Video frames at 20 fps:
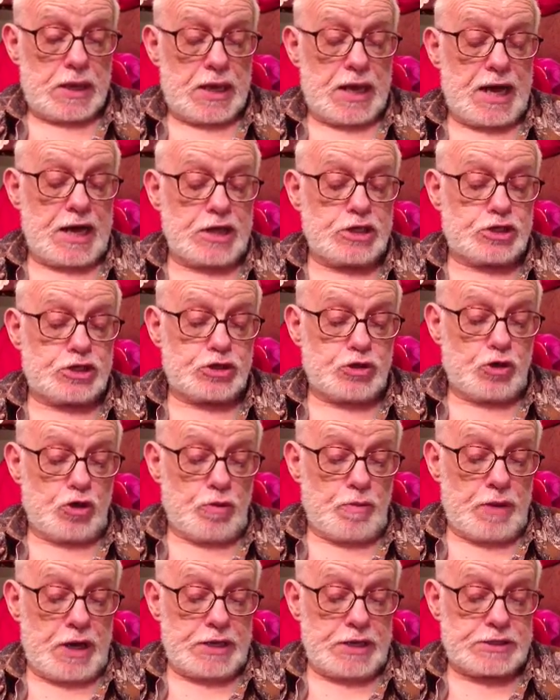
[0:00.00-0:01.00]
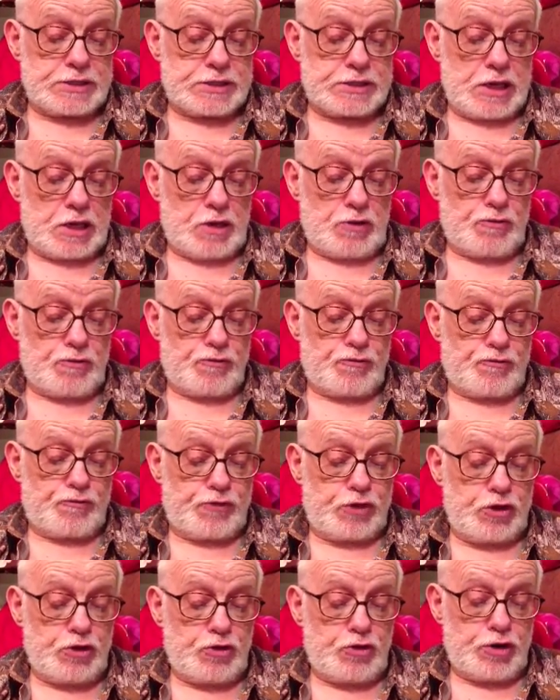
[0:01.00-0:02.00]
I saw myself
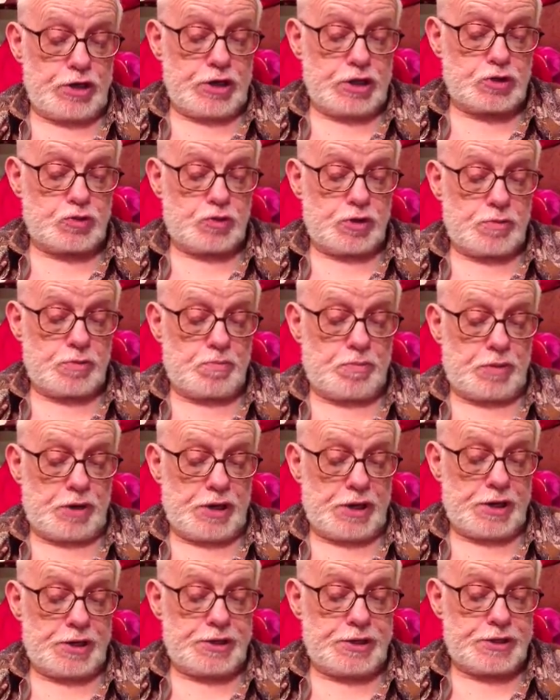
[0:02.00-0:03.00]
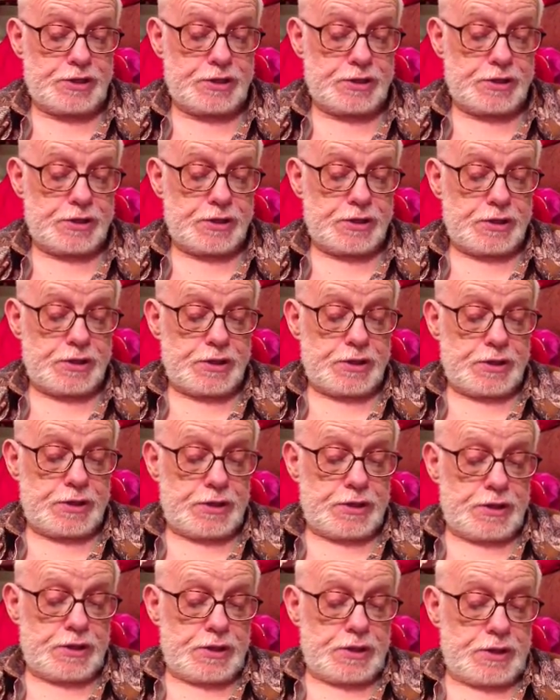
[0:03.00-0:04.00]
furious with blood.
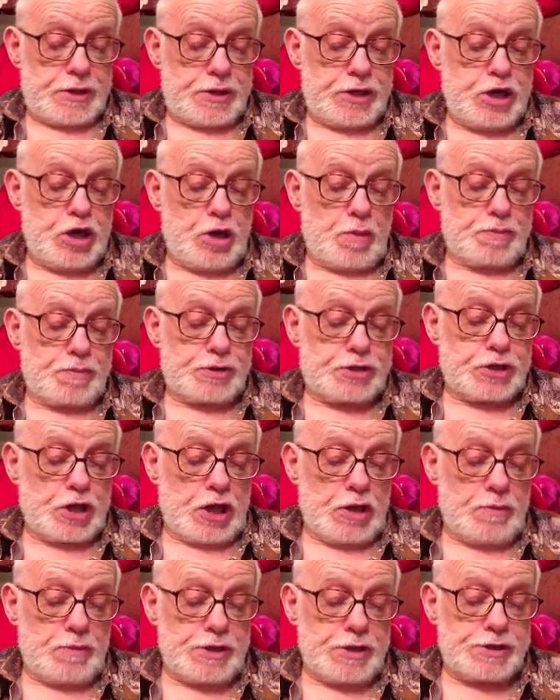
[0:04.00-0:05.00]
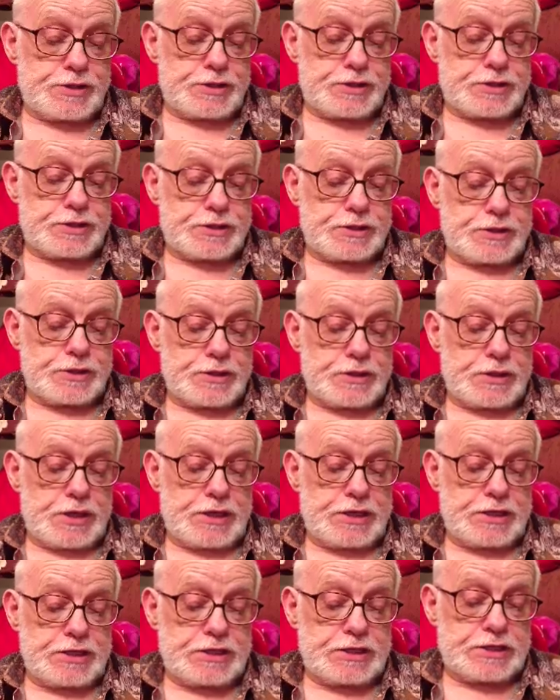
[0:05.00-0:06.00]
Neoptolemus at
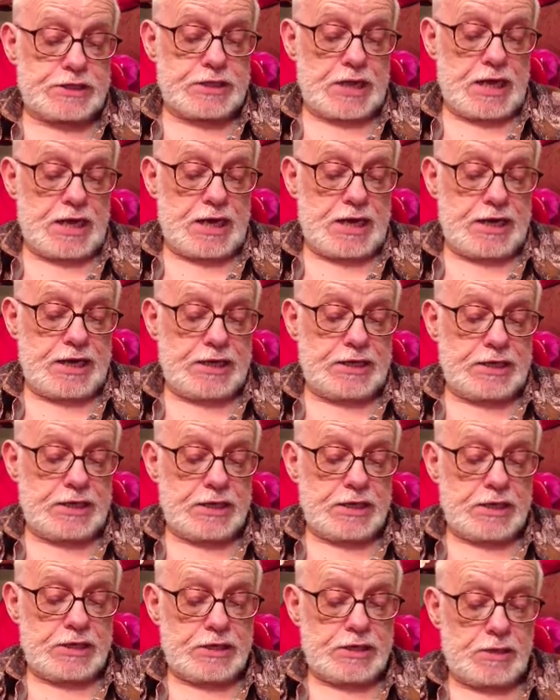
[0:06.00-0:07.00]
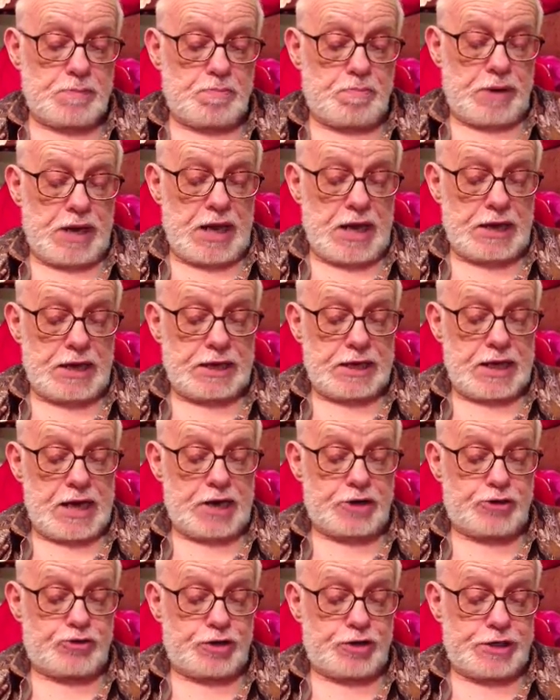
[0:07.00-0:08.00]
his side, the black
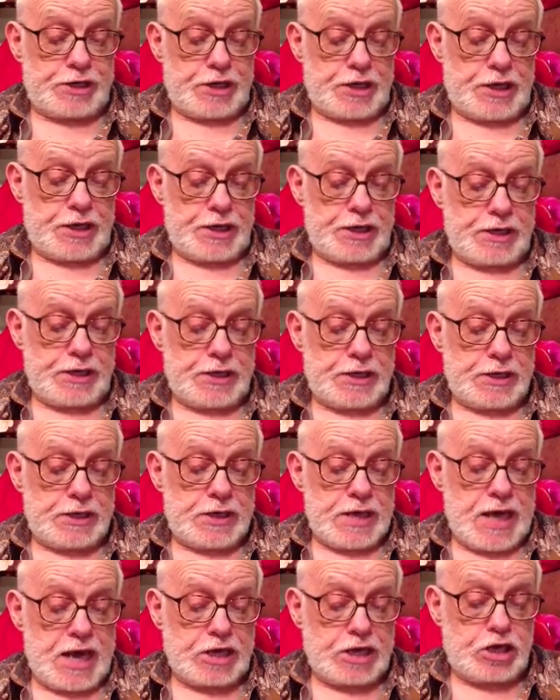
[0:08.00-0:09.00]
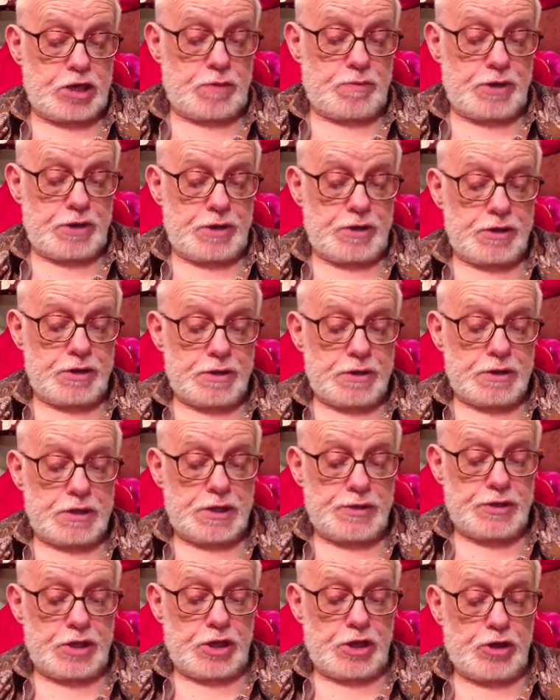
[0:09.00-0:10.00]
Atridae, Hecuba
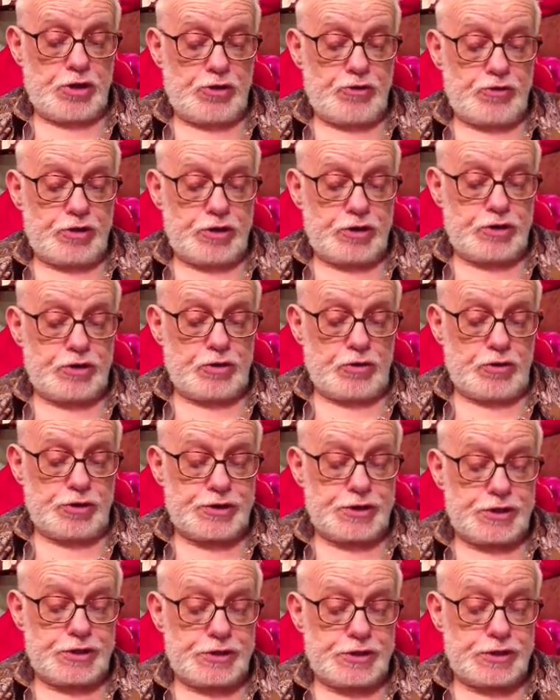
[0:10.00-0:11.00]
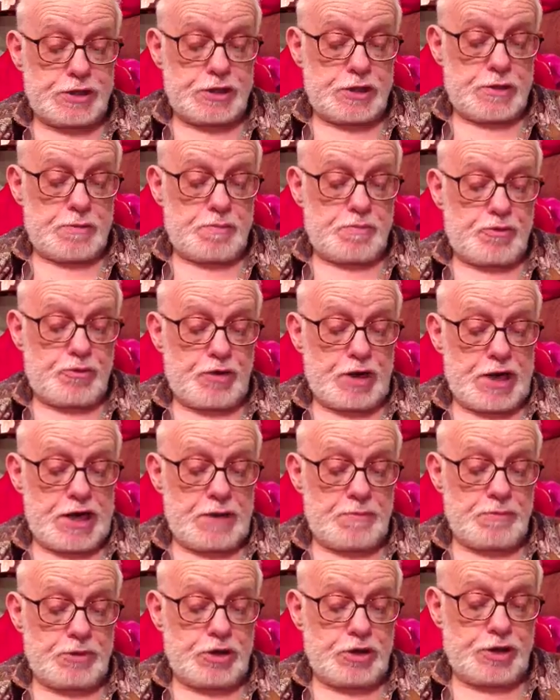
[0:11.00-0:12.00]
and the 100 daughters,
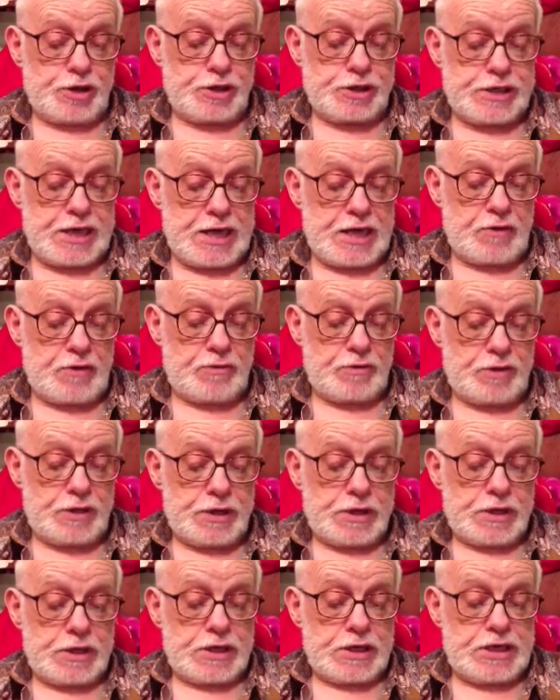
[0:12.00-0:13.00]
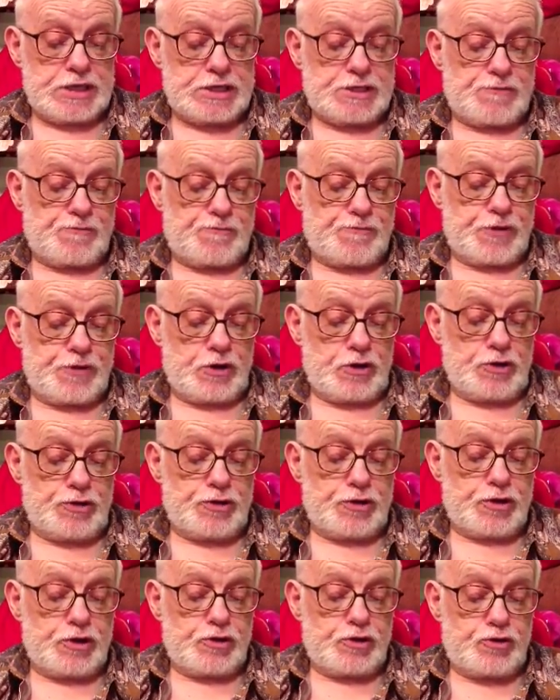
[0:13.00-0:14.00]
Priam cut down, his
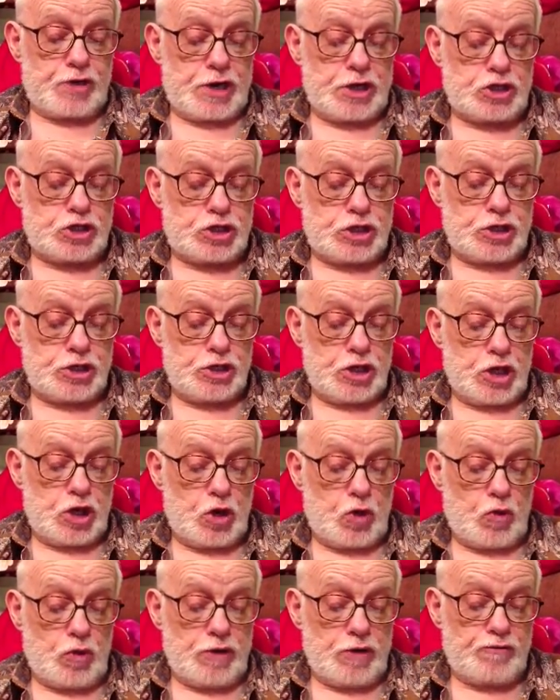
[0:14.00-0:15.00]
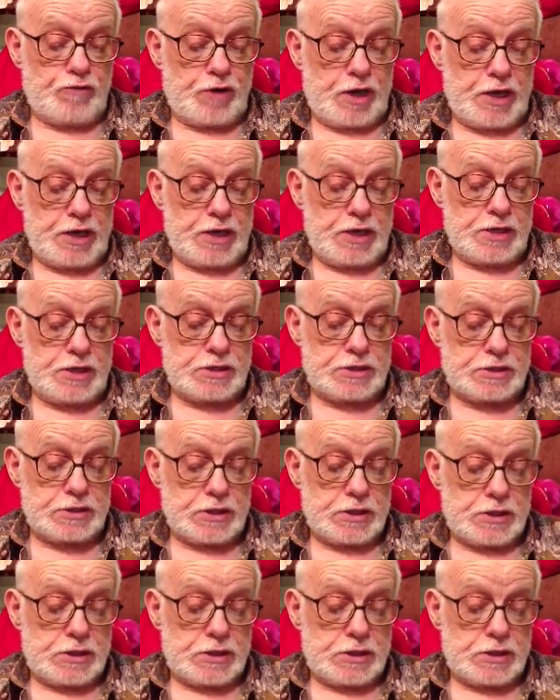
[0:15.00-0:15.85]
filth drenching the holy fires.